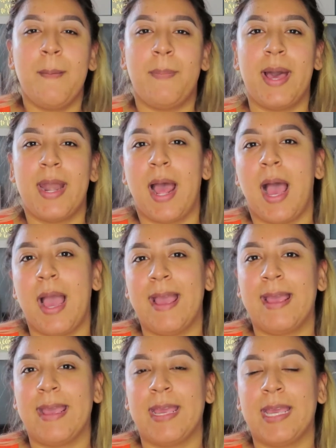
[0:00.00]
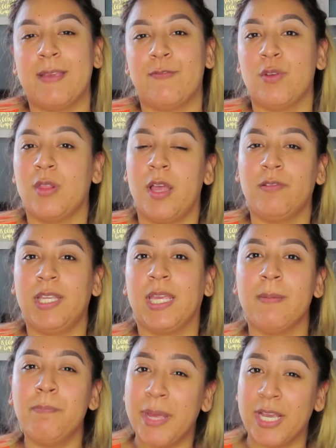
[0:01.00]
but if you love
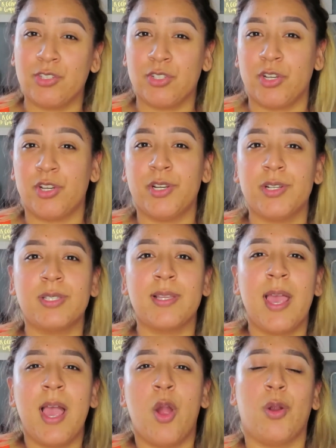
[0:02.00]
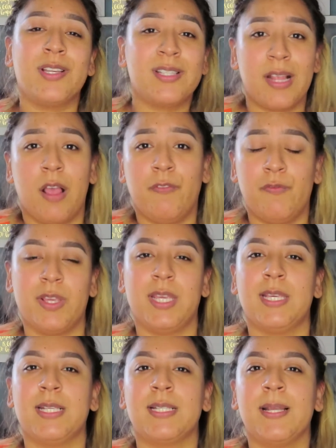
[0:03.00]
taking pictures or
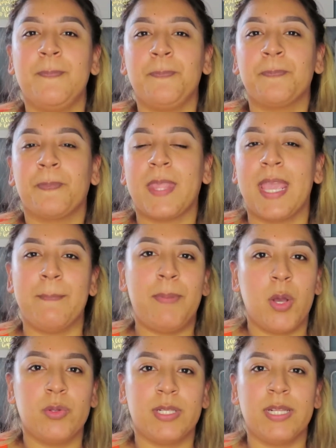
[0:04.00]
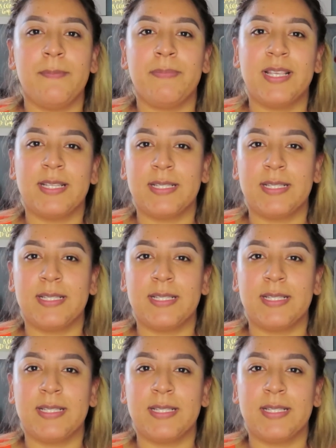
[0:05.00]
selfies and posting them, this